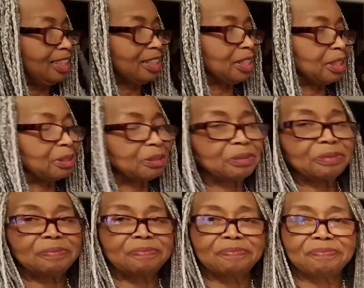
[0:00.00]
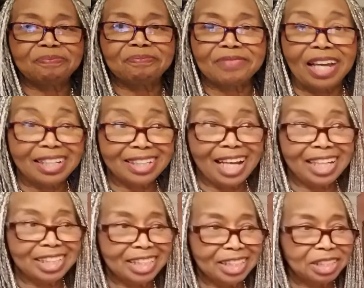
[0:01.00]
So
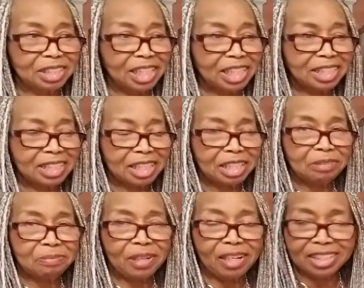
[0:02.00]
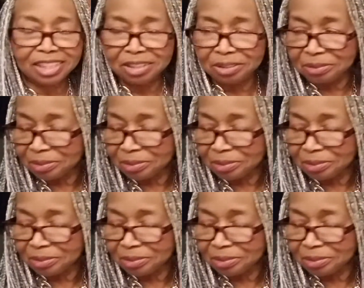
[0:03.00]
that is Enslaved Part 2.